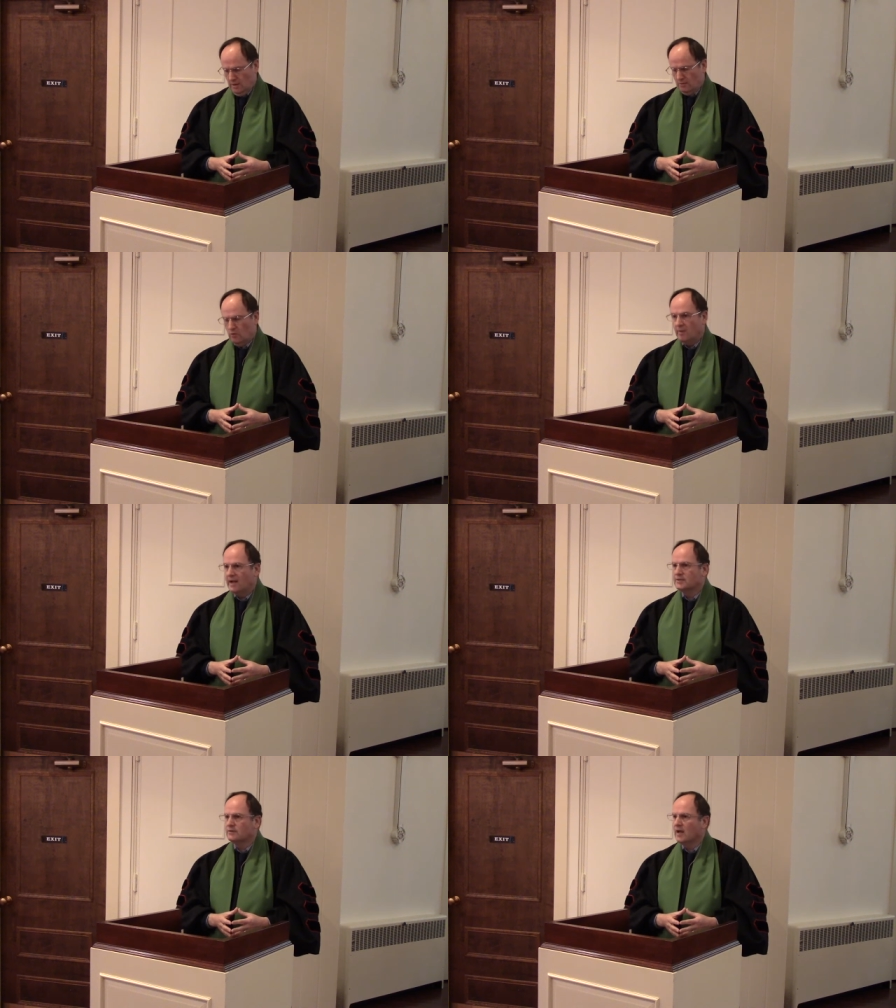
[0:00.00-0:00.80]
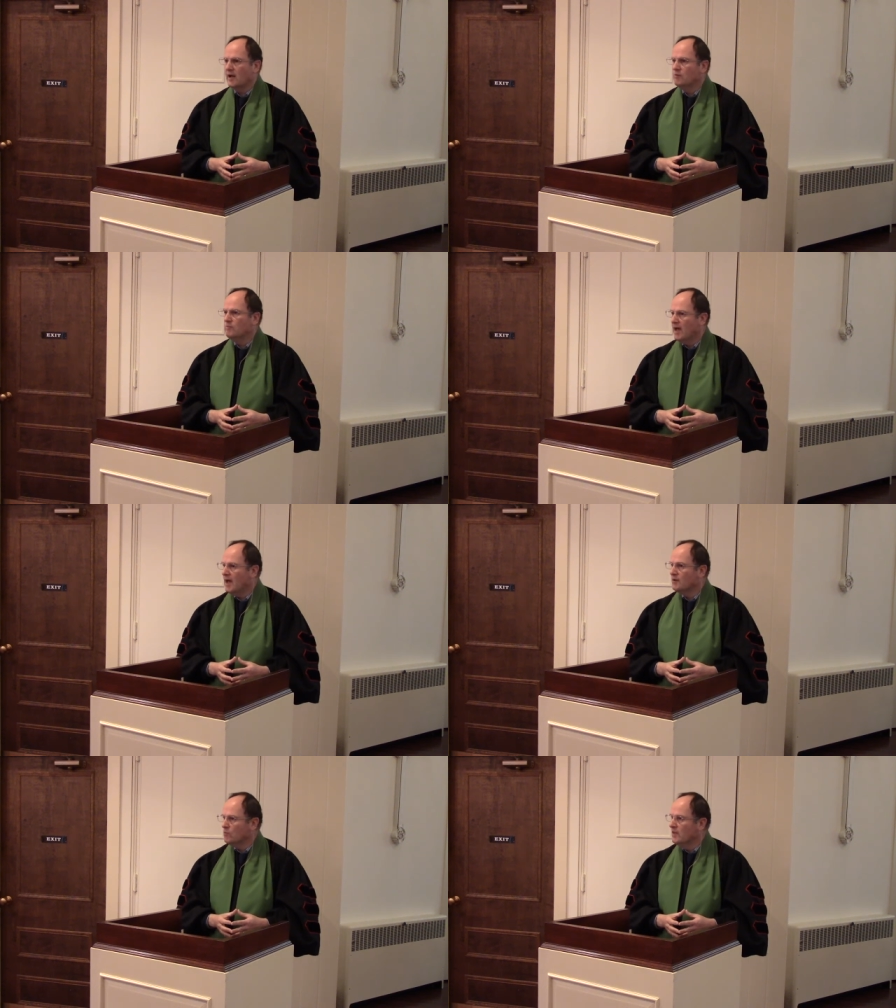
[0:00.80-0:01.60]
no matter how
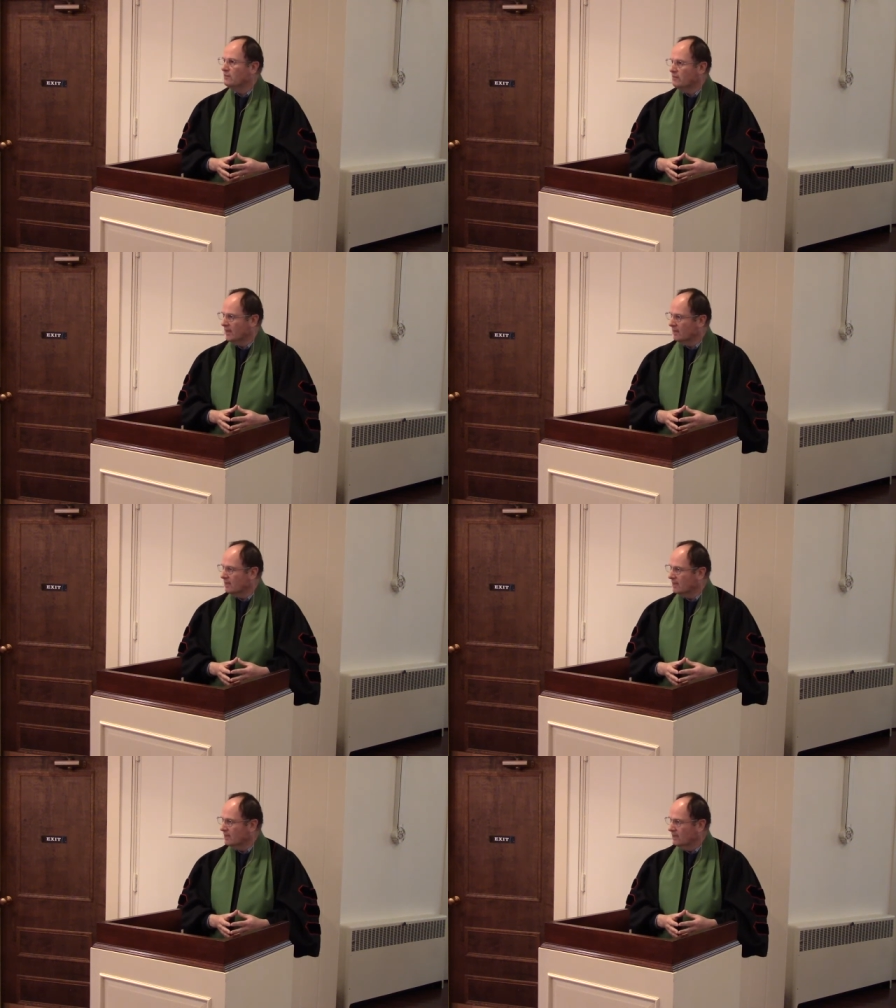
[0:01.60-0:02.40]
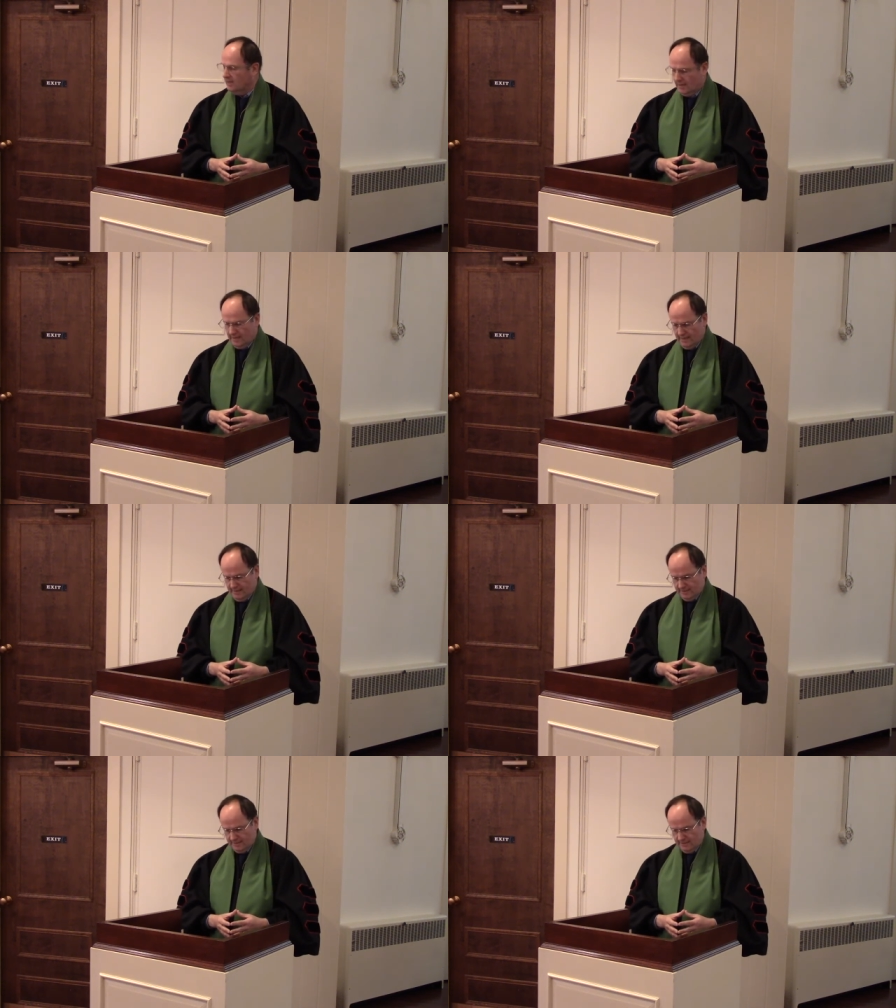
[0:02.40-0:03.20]
bad we think it
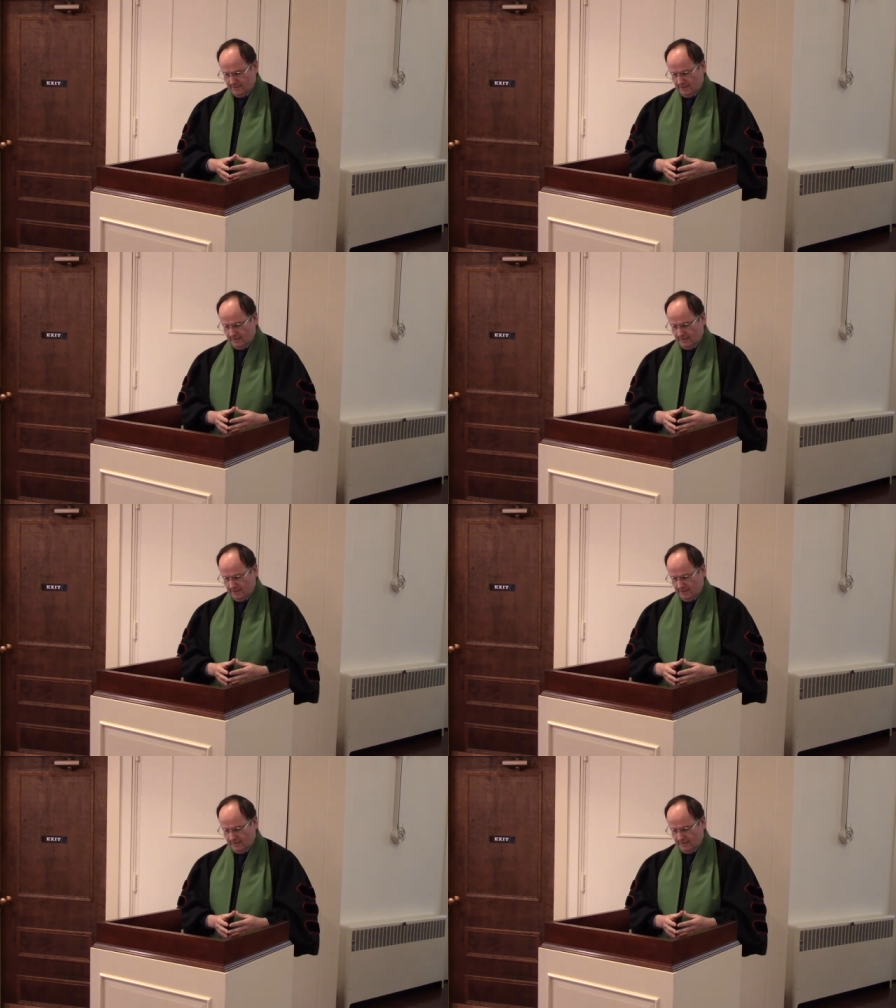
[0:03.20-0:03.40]
is.